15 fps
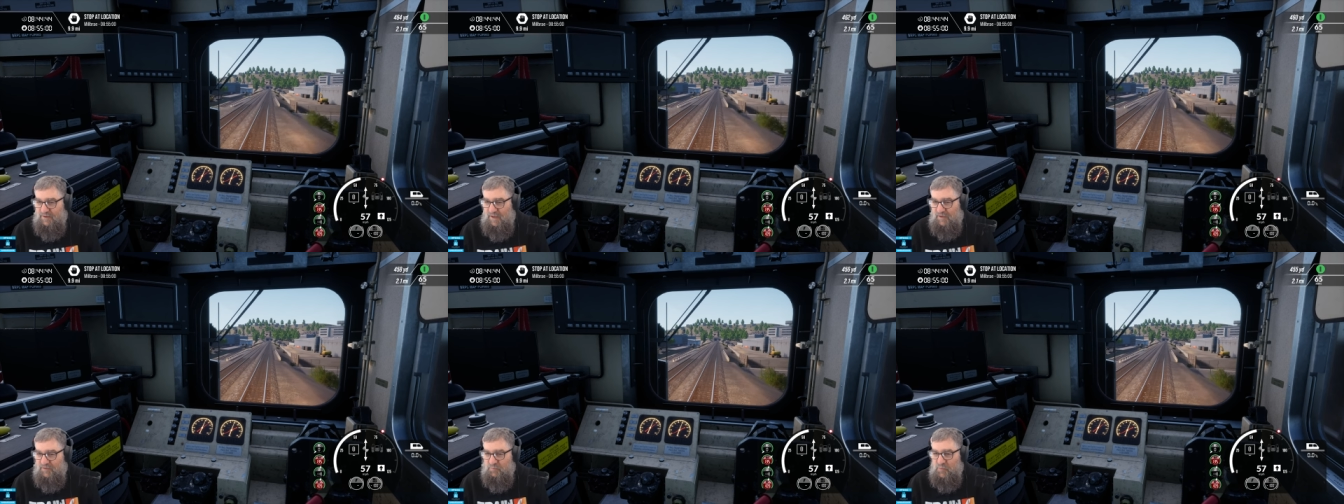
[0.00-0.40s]

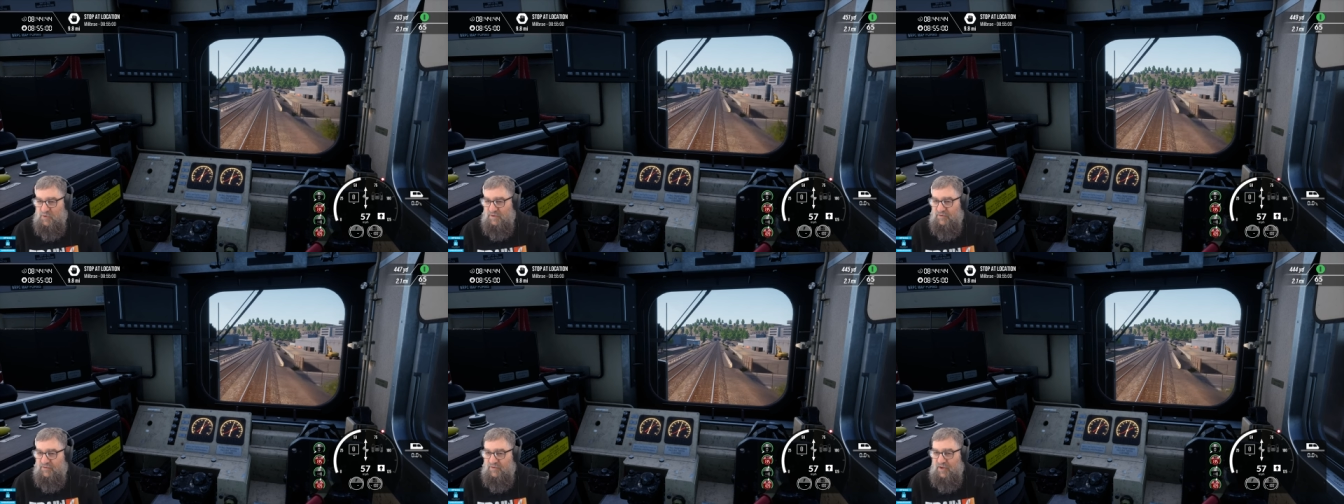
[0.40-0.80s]
has
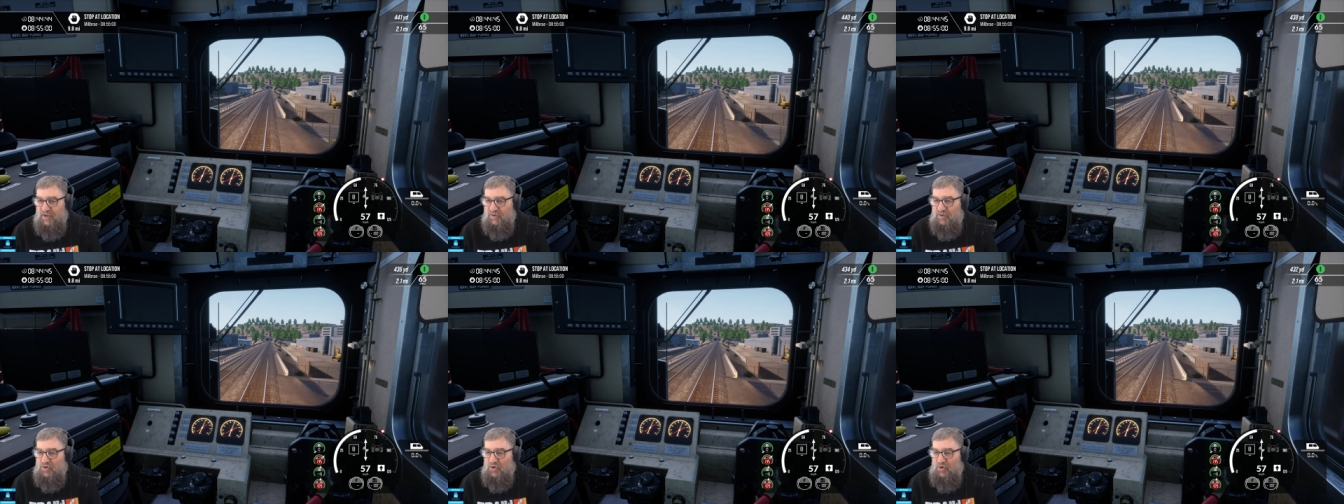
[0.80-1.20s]
been
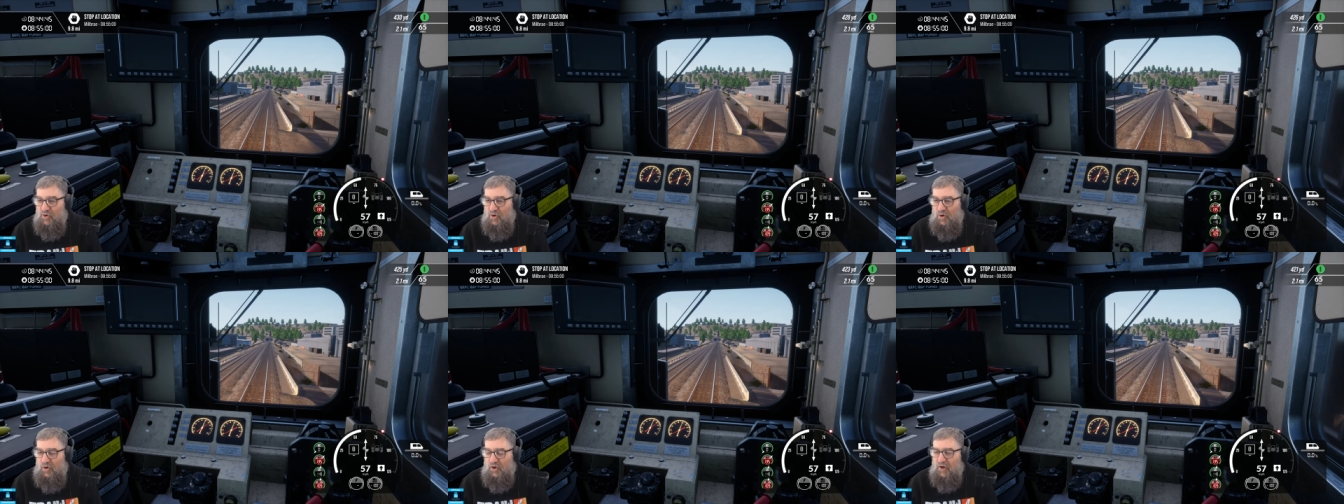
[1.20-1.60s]
said,
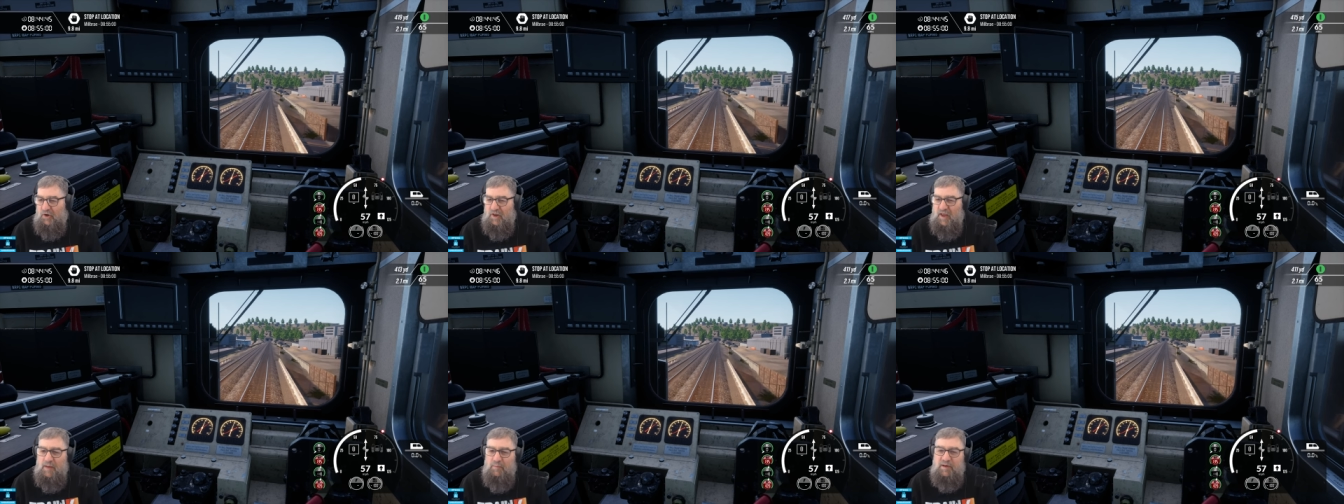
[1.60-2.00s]
I don't
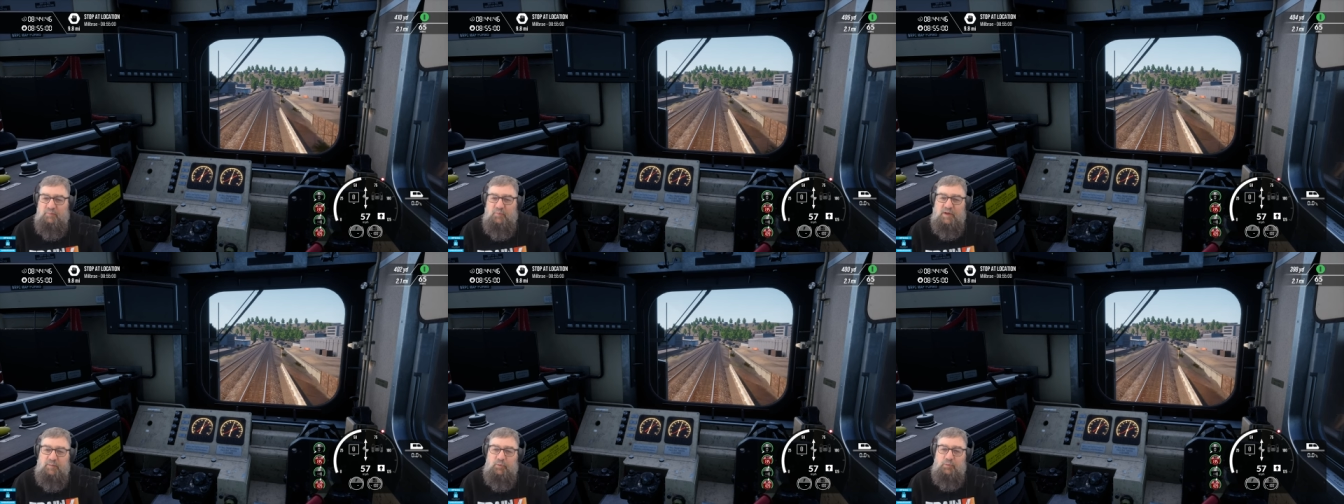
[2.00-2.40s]
know how many
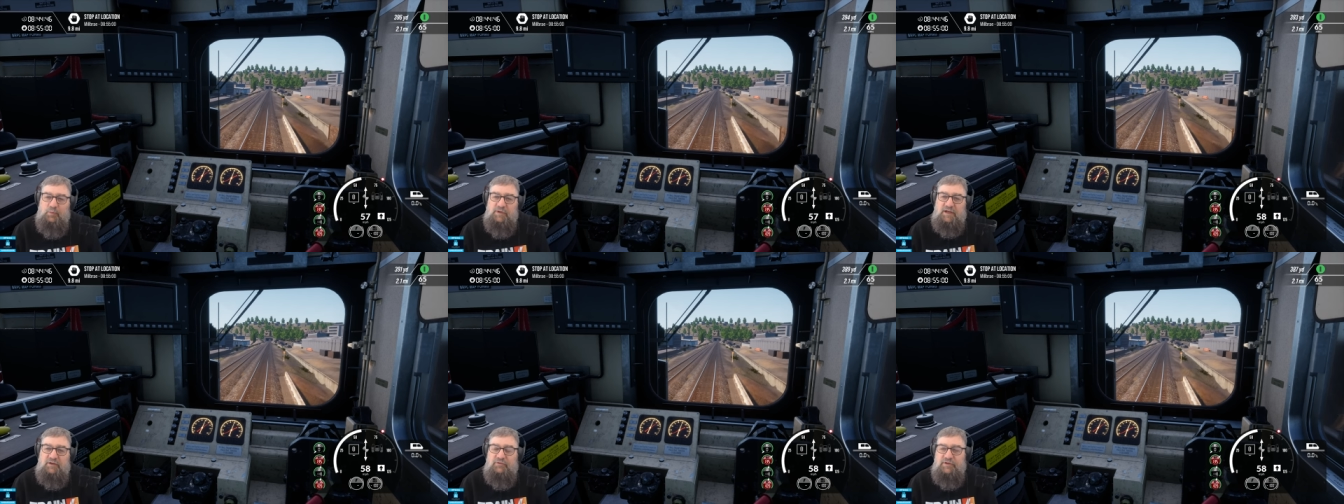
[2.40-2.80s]
people
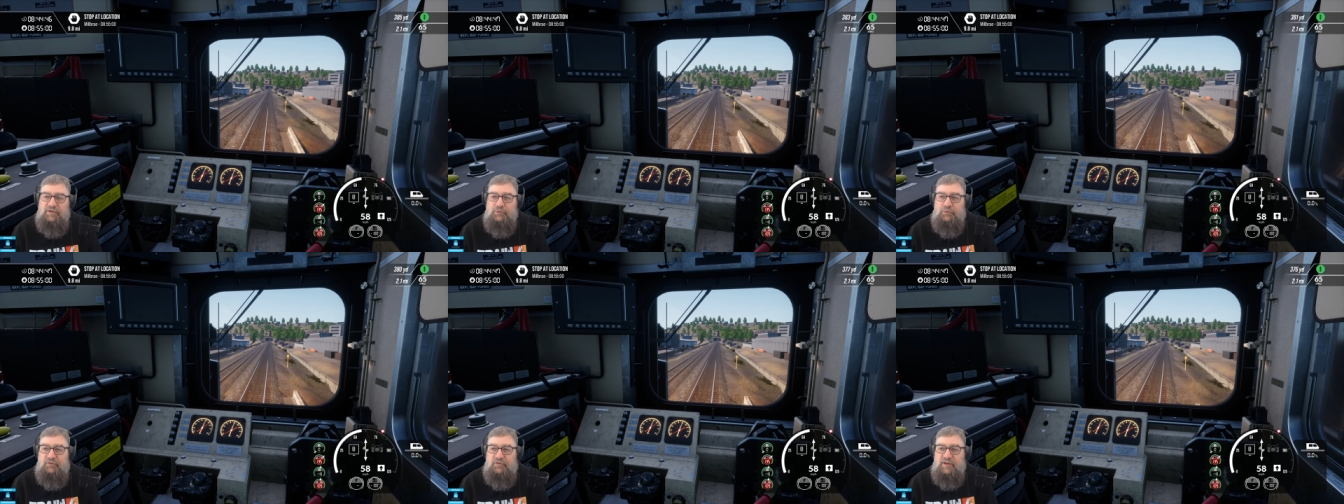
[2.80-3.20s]
will actually
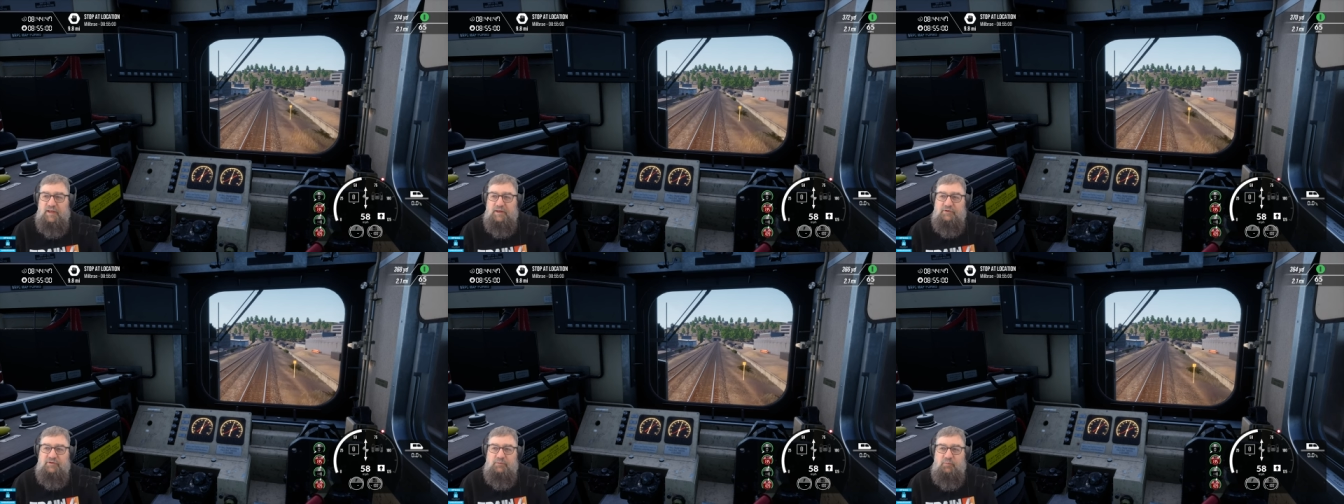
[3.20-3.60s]
use the
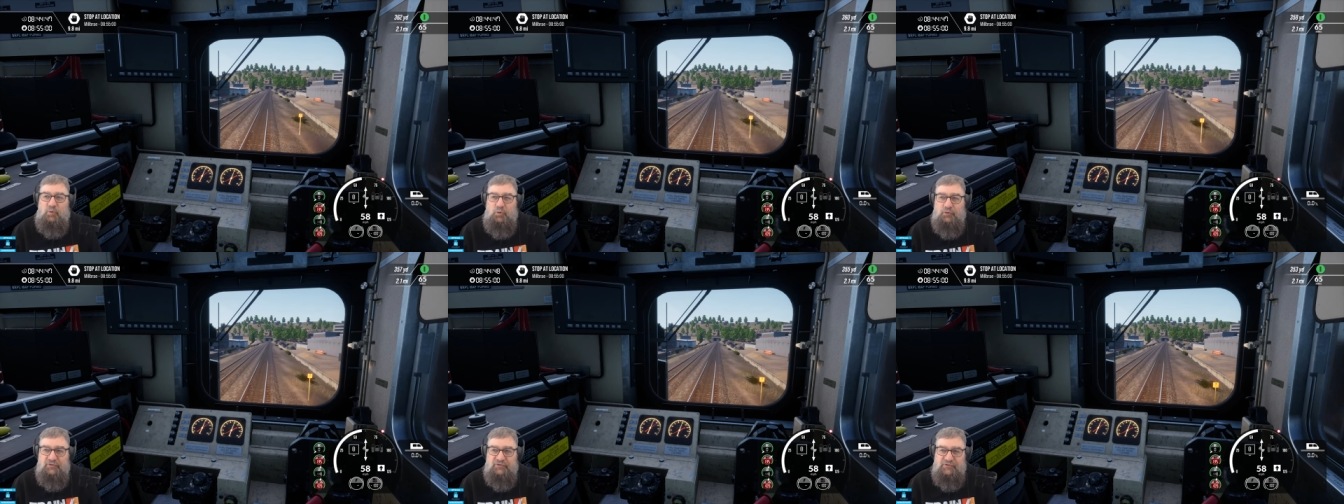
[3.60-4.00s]
editor
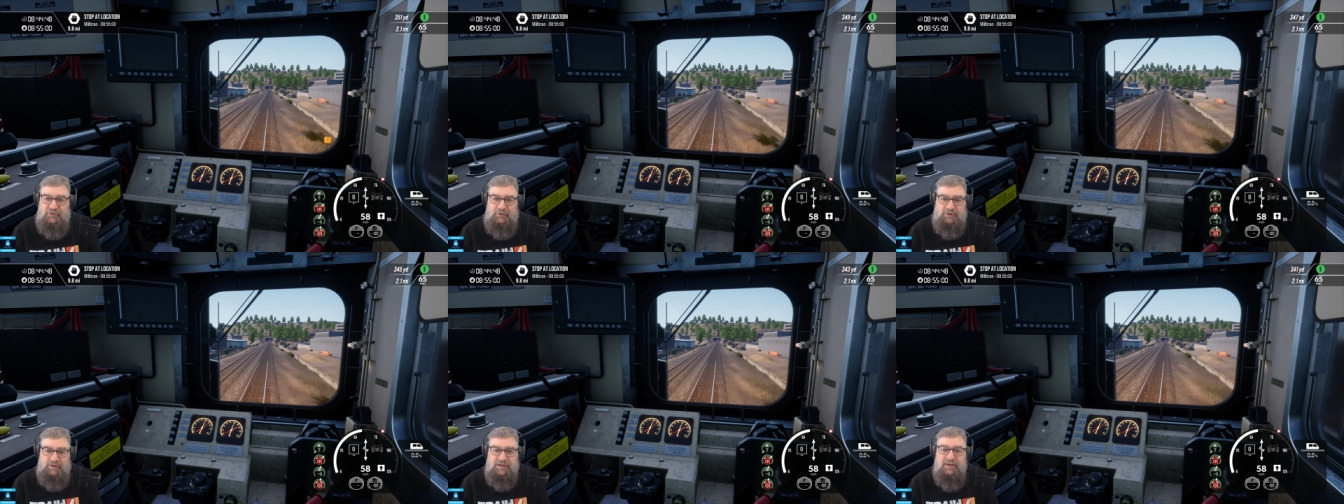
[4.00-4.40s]

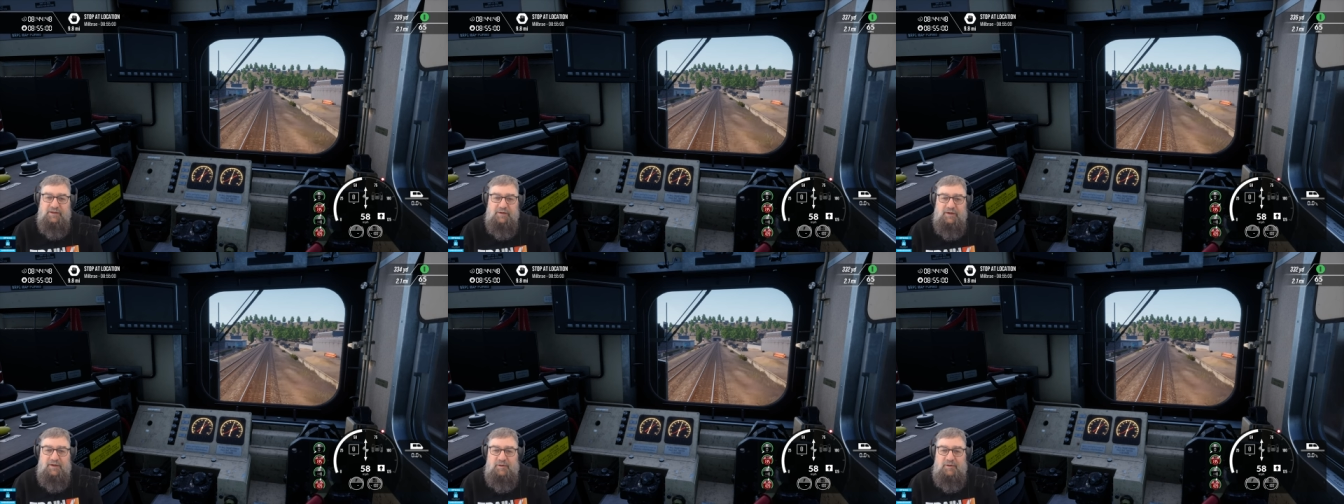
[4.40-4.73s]
personally,